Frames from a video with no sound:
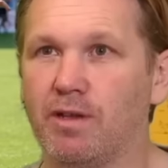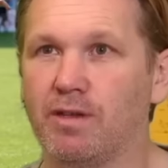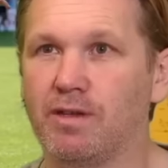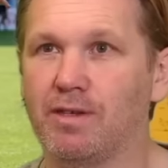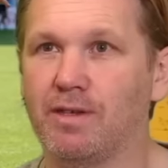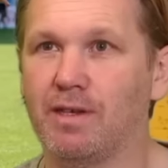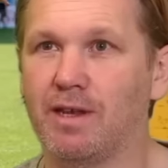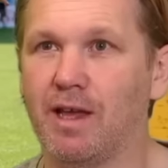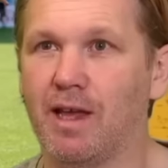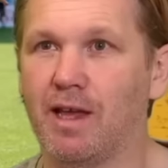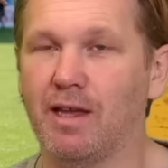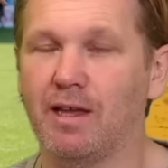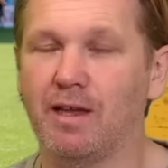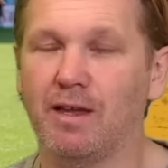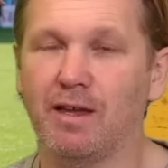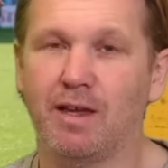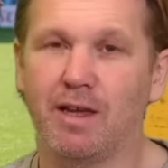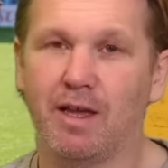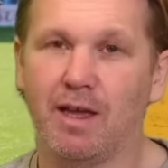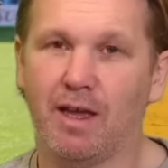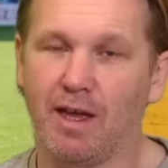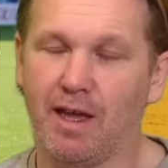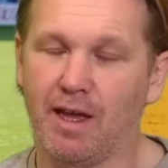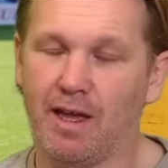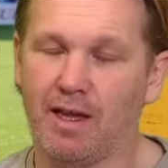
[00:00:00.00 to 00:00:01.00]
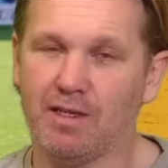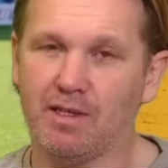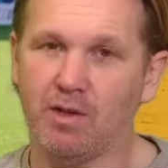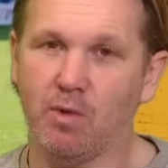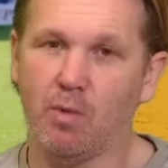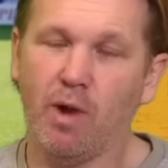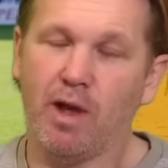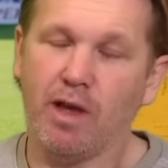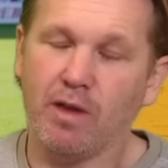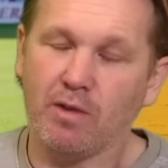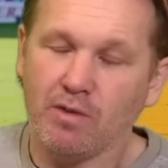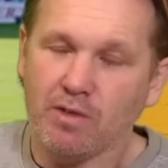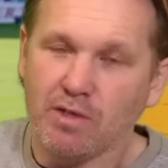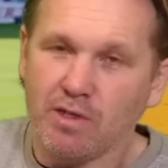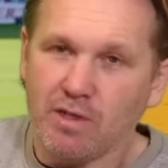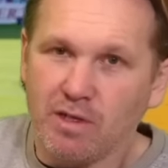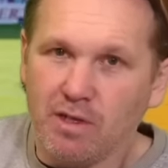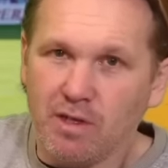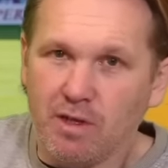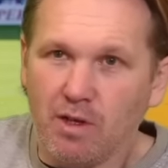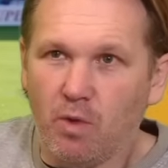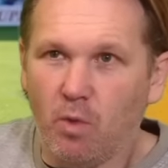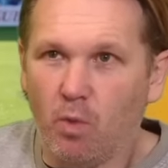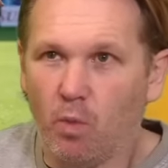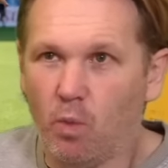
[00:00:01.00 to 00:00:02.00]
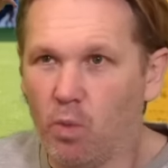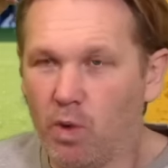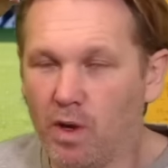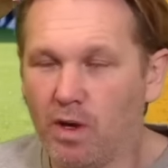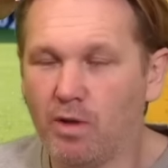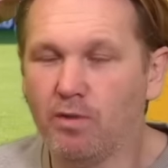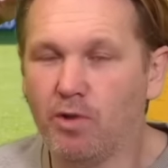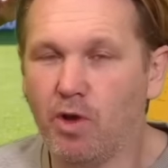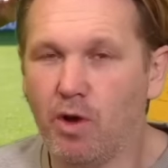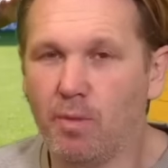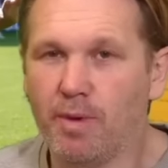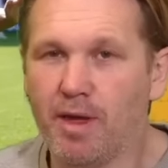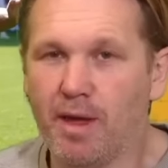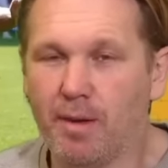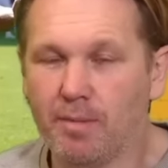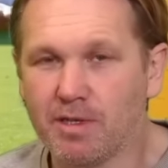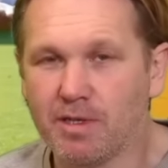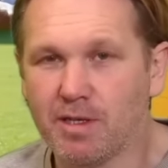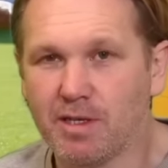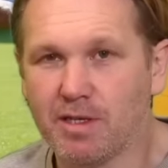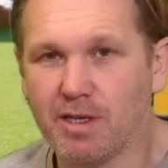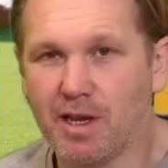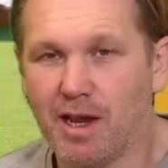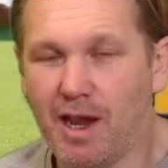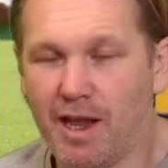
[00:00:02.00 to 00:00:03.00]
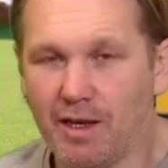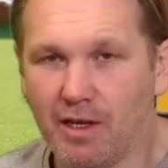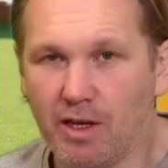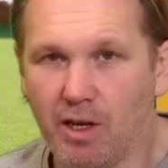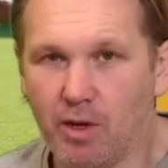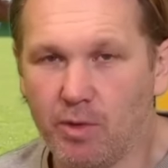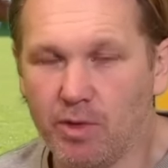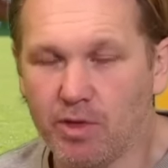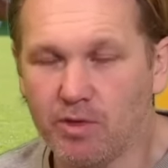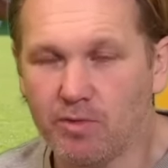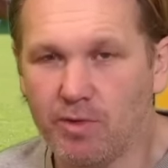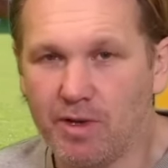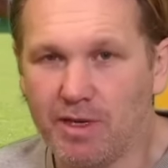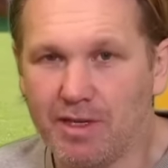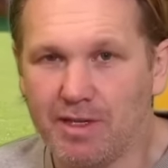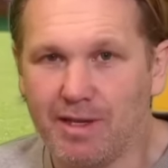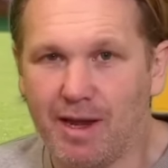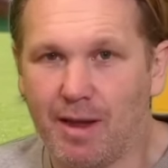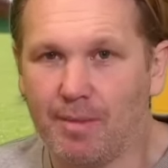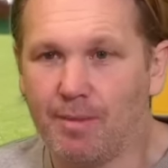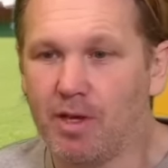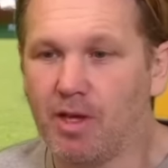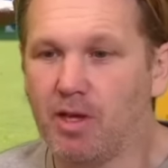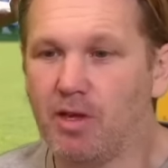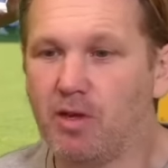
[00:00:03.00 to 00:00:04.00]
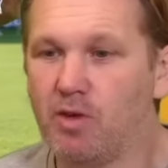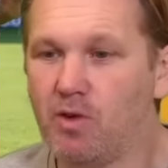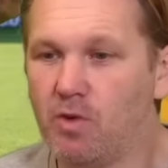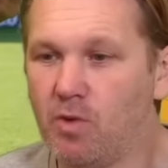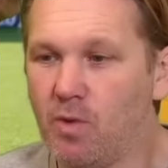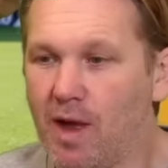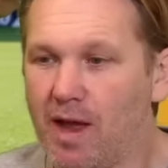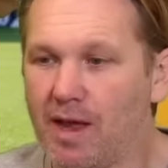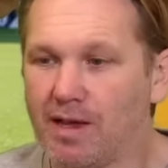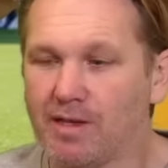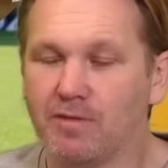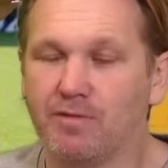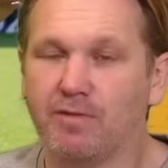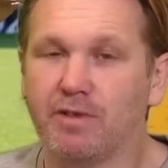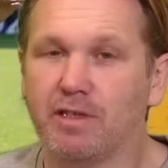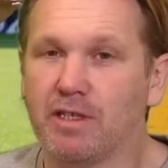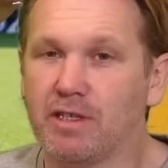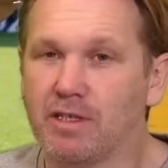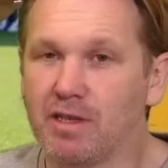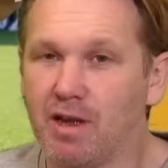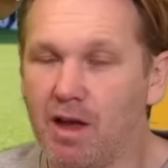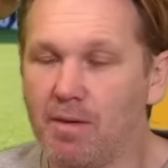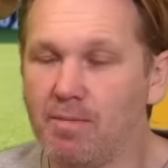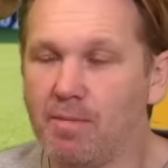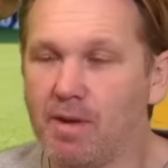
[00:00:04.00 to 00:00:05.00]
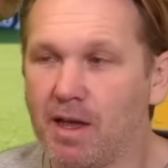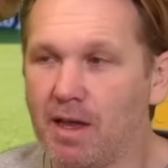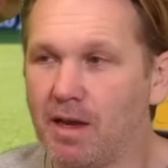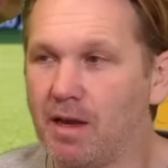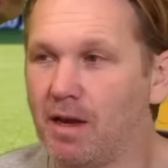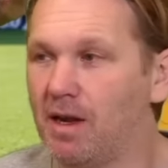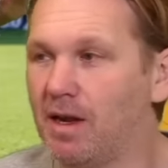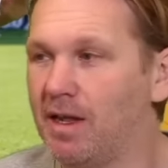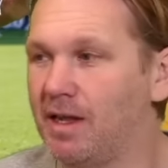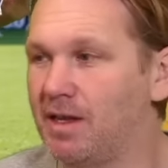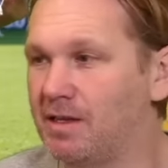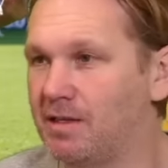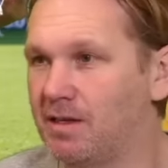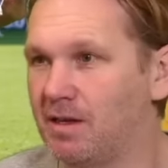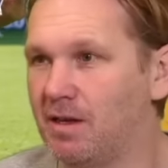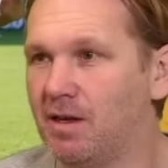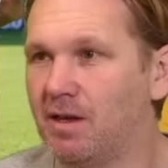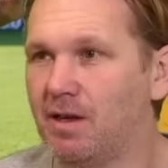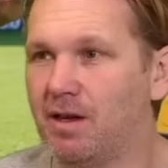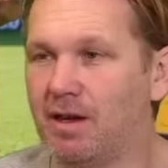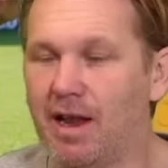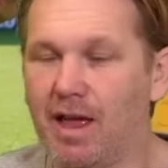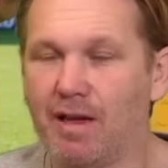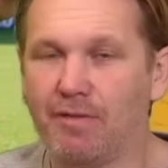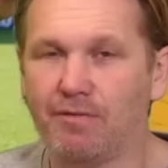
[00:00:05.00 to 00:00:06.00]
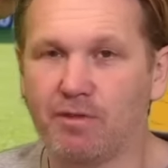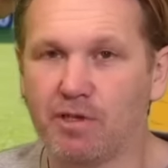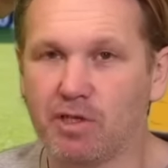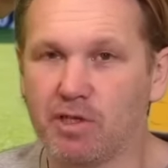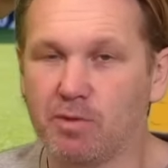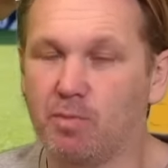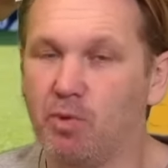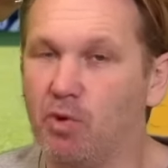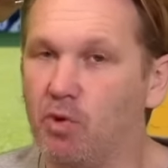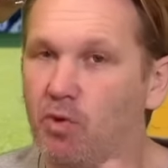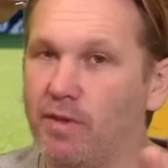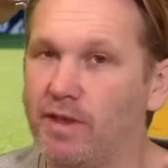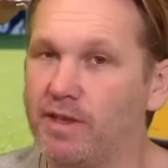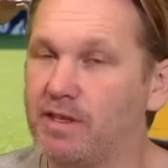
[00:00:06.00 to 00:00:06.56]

today is that Wales will not be able to select Louis Rees-Zammit, who has, for the time being at least, left the sport.